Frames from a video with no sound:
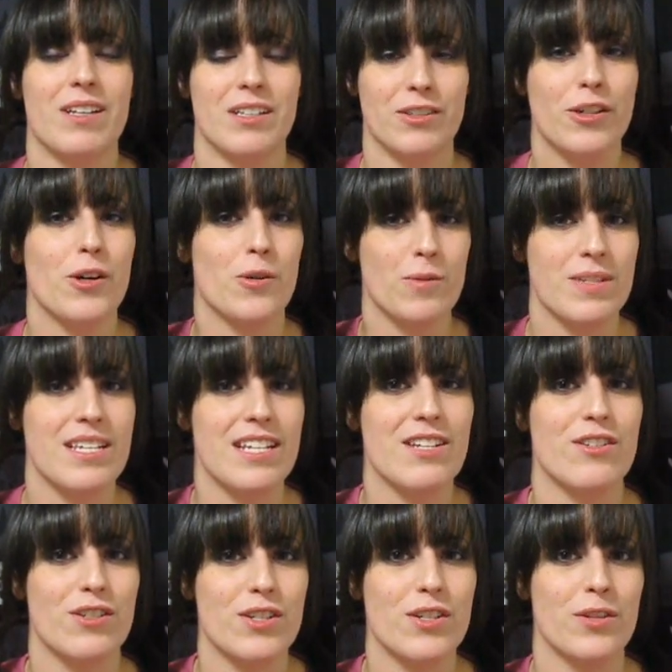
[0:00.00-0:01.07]
that goes
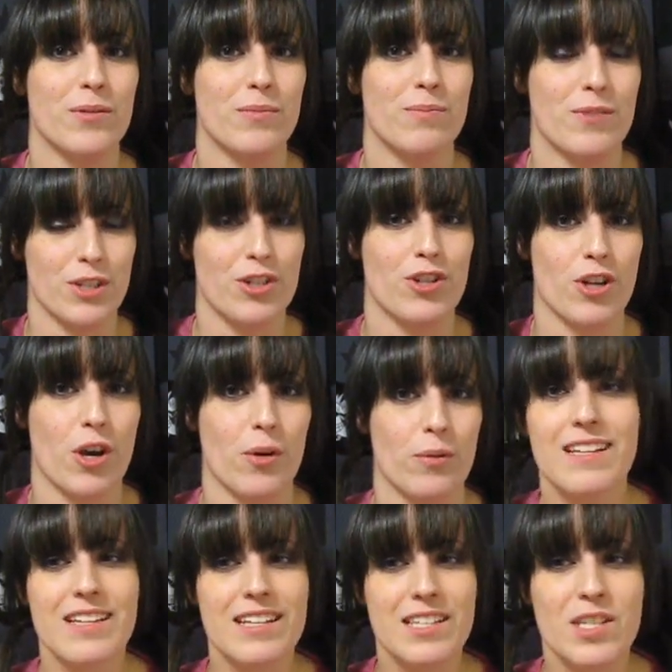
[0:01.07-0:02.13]
into this show.
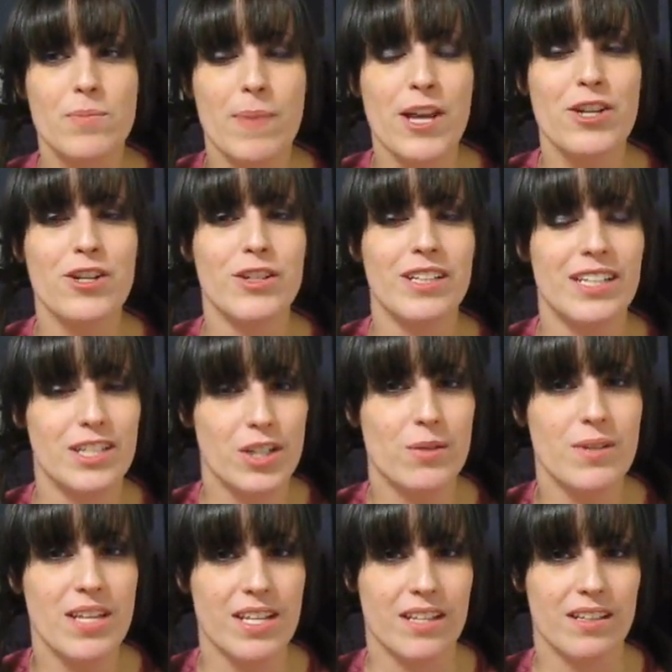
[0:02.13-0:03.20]
It's special and
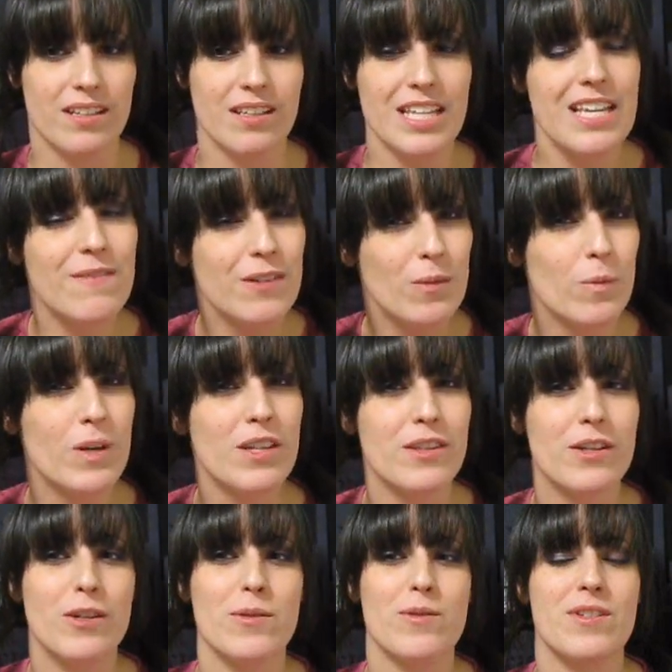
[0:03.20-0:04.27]
unique, even with
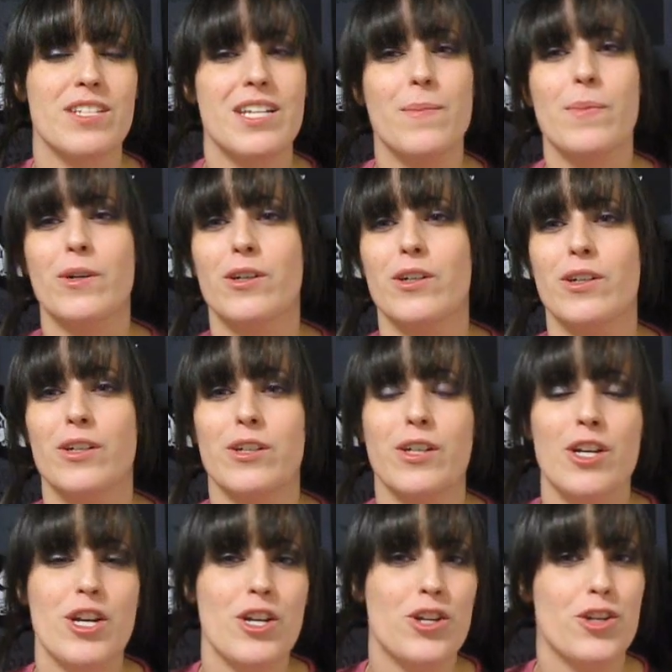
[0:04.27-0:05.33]
those
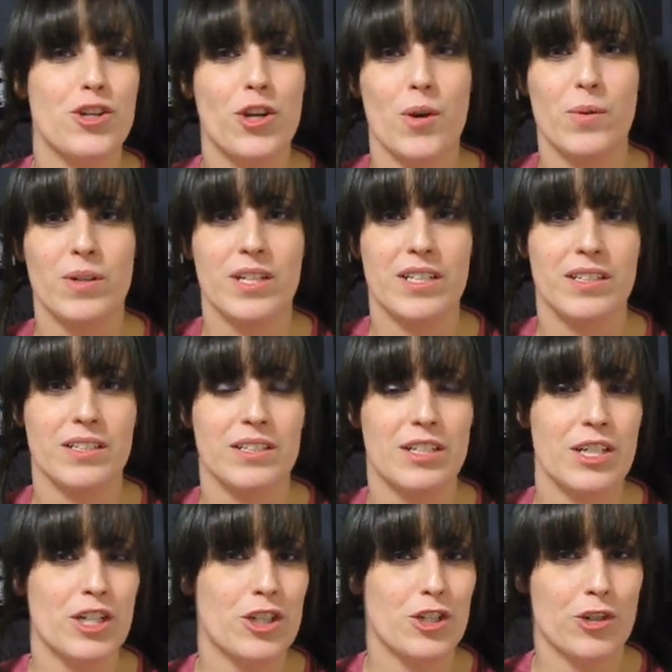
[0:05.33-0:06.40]
typical shonen
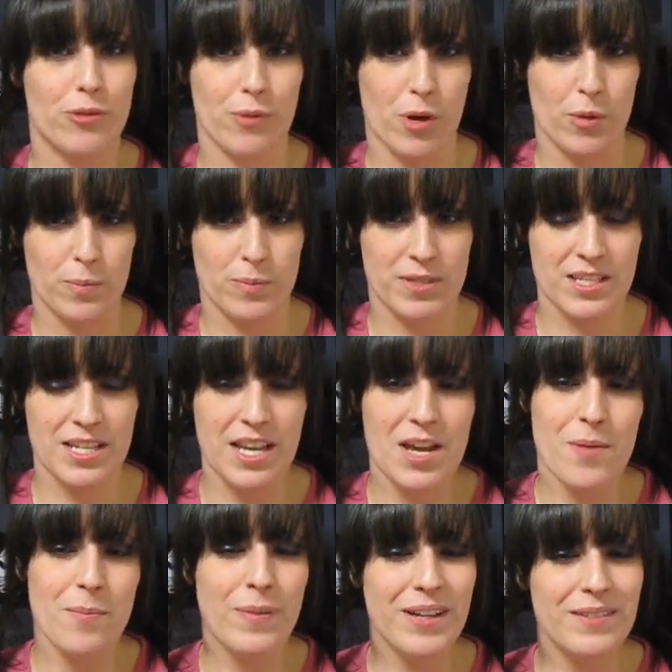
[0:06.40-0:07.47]
tropes.
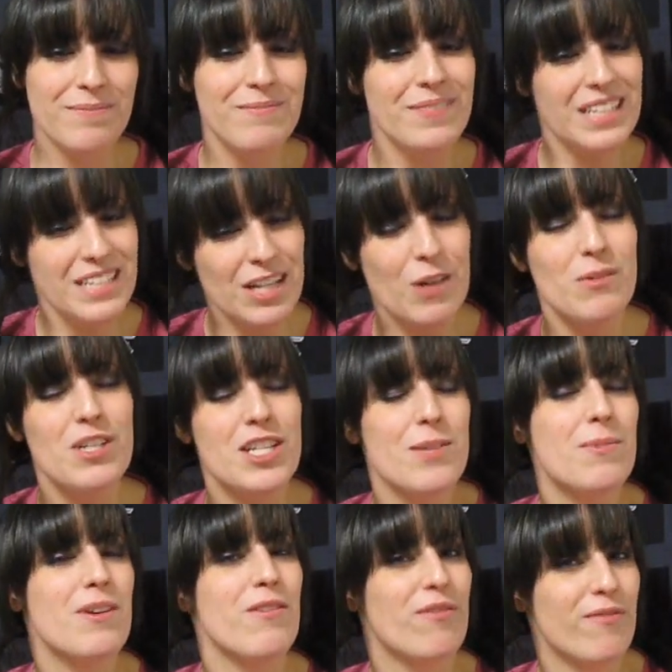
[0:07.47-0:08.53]
But, you know,
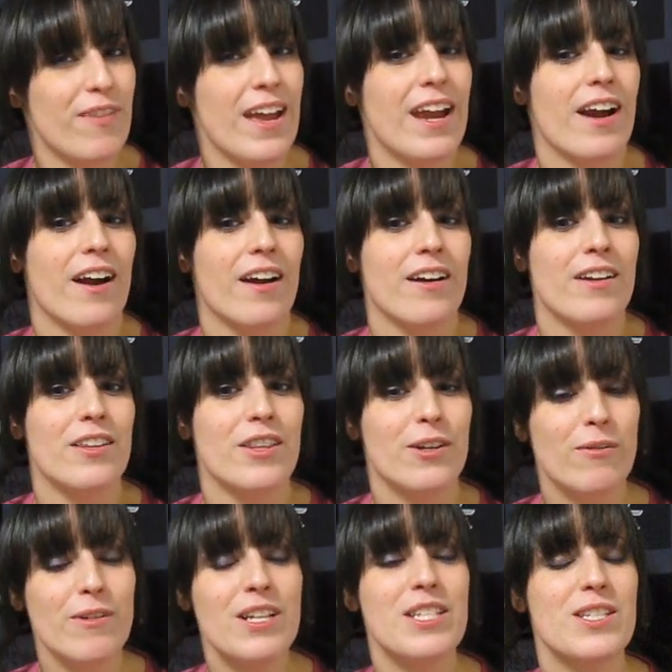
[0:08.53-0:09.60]
to be fair,
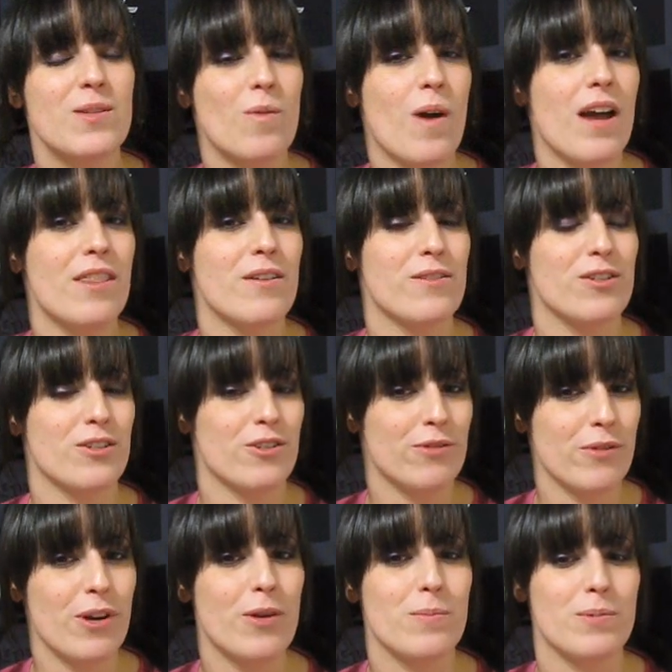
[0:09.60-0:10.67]
the reason why those are
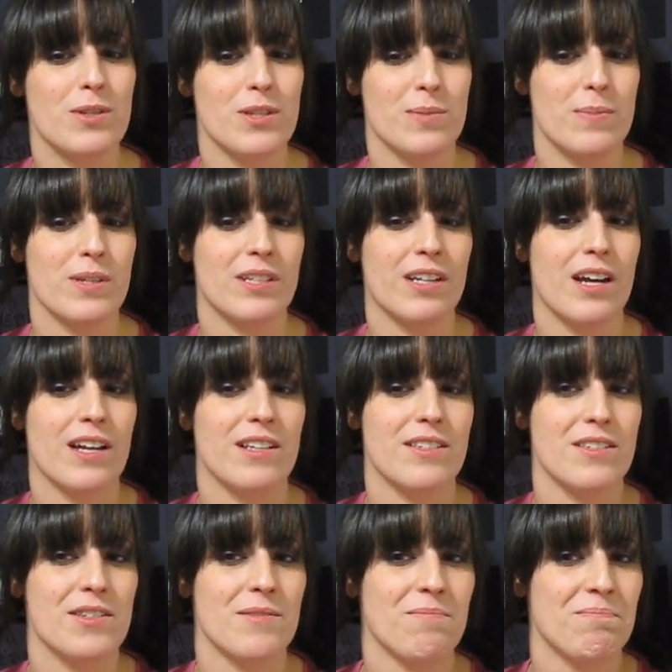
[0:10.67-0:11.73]
tropes is
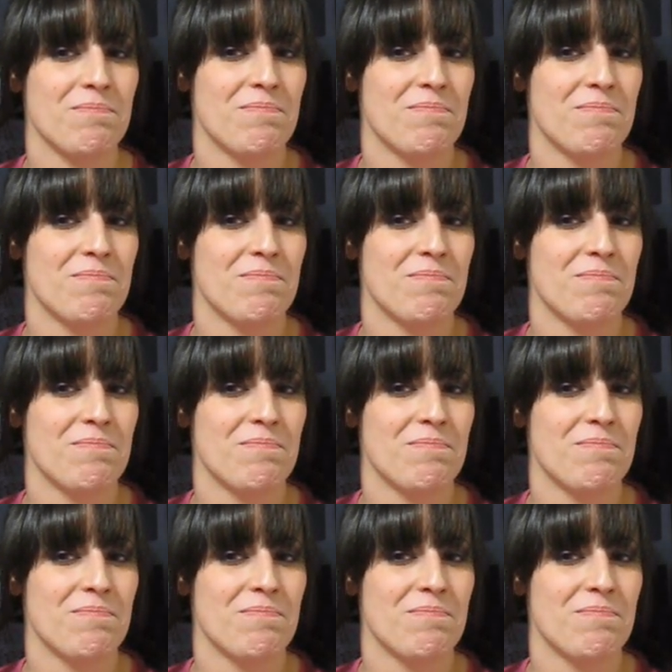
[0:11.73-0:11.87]
because